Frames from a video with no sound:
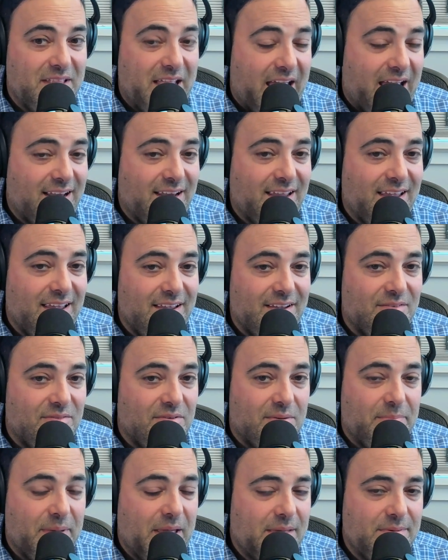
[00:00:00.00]
nanny
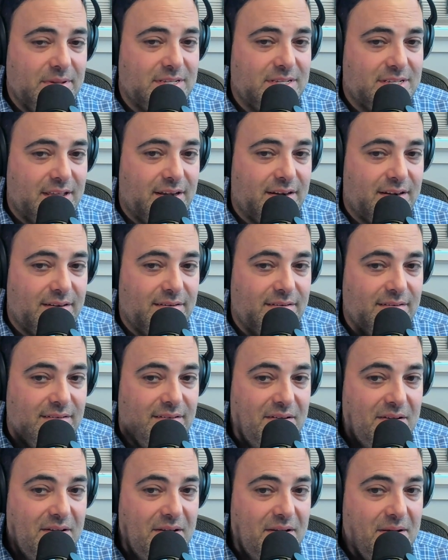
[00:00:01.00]
or babysitter,
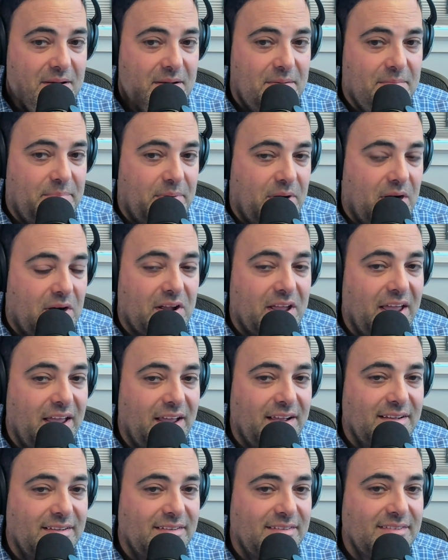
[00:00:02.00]

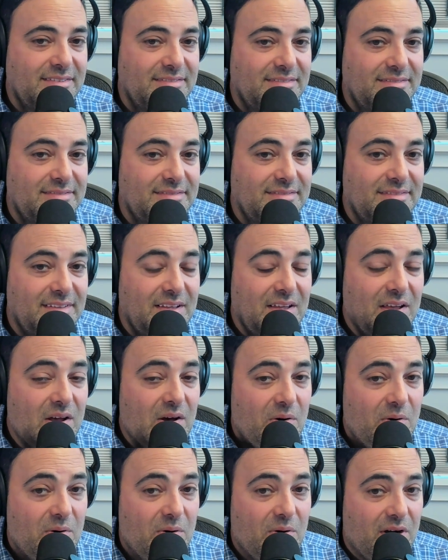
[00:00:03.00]
parking,
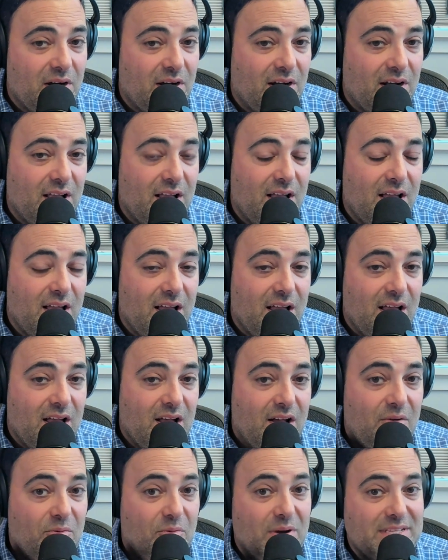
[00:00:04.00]
or
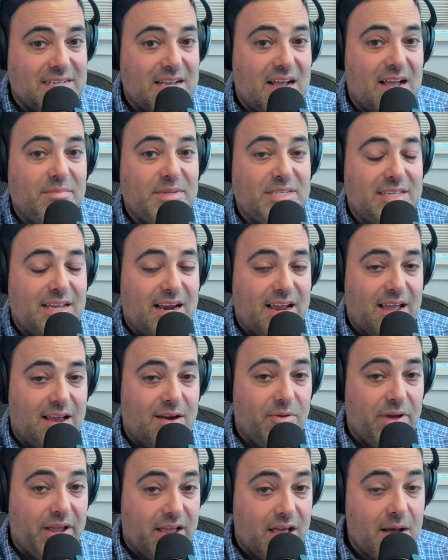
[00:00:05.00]
what time is it? I got
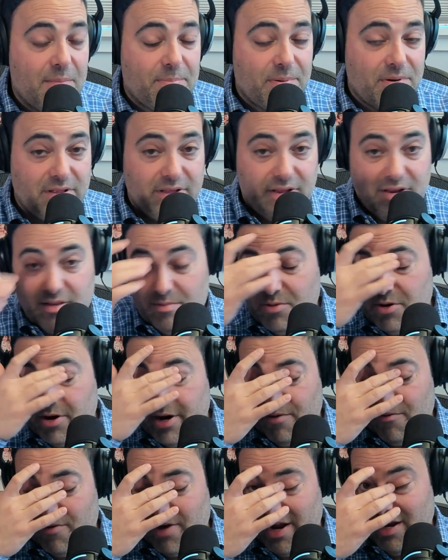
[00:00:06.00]
to wake up early in the
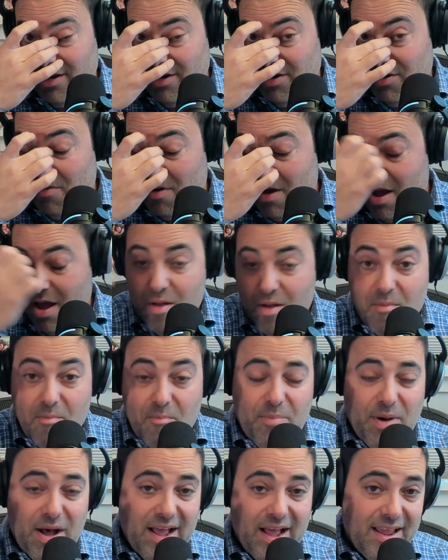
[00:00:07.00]
morning, right?
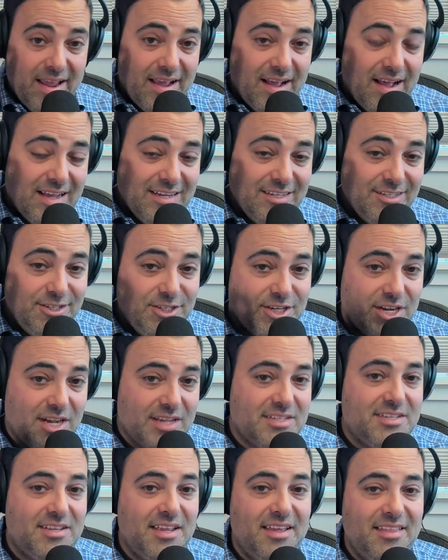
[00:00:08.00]
By
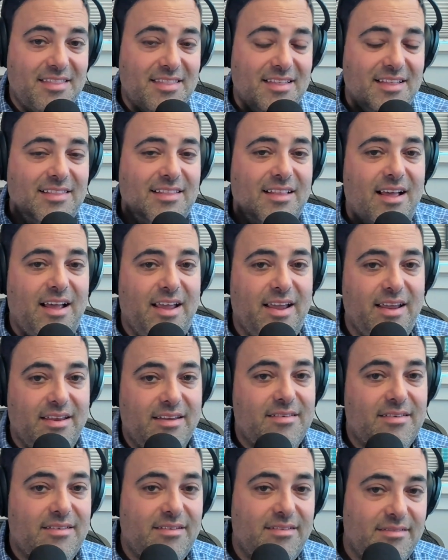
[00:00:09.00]
adjusting the
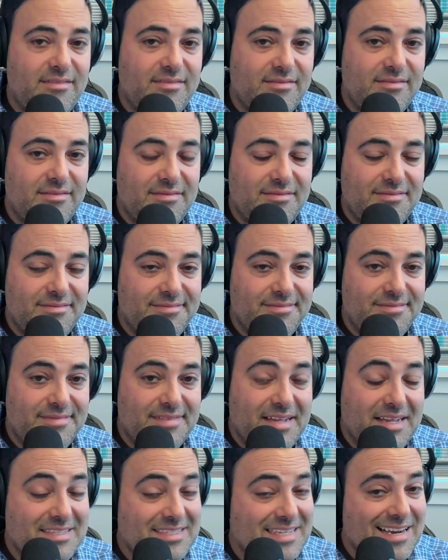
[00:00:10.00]
light,
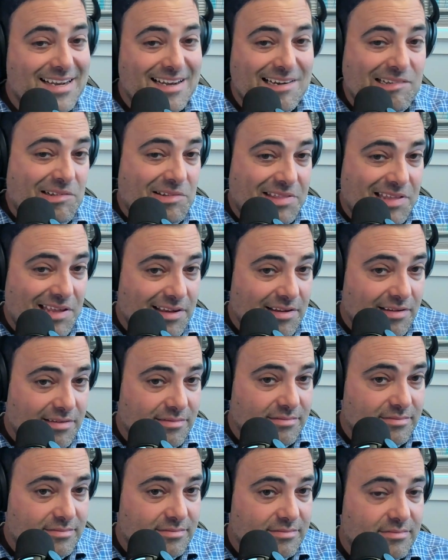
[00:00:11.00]
a technical
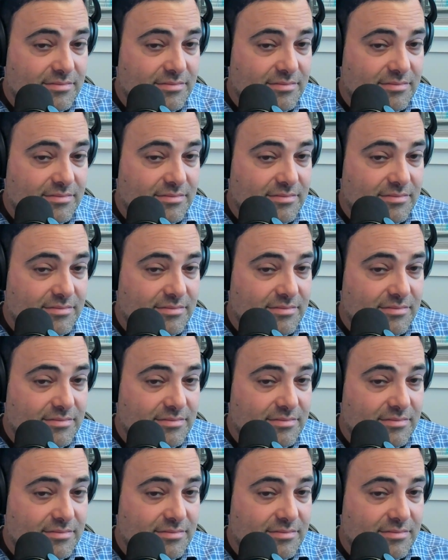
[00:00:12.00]
thing,